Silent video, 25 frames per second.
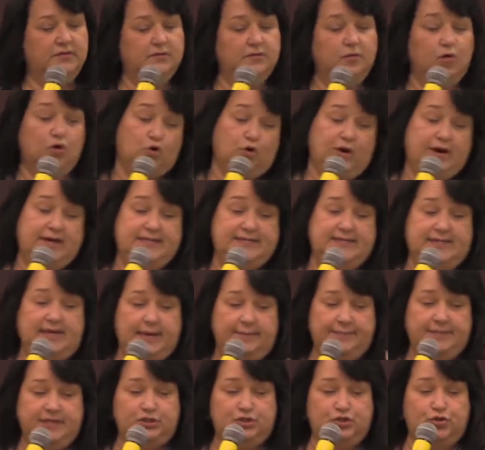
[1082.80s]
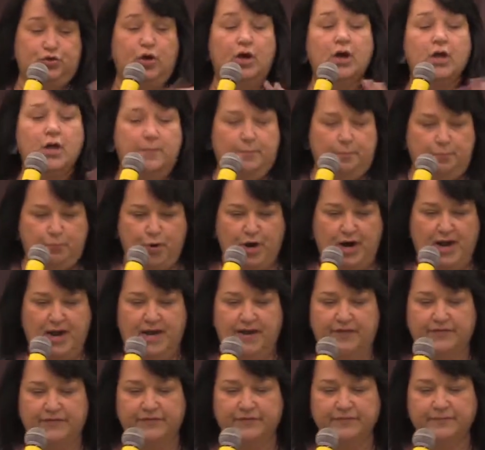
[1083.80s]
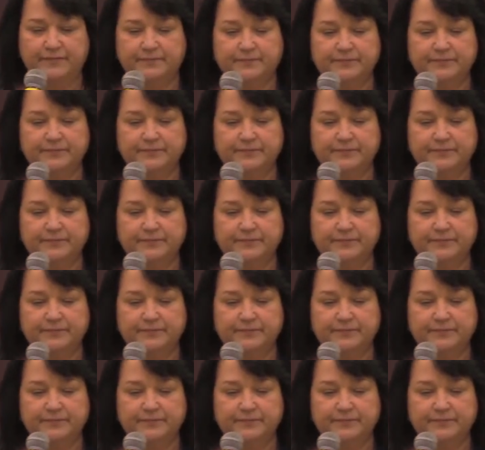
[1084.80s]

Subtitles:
or crazy, I'm not sure. Brave.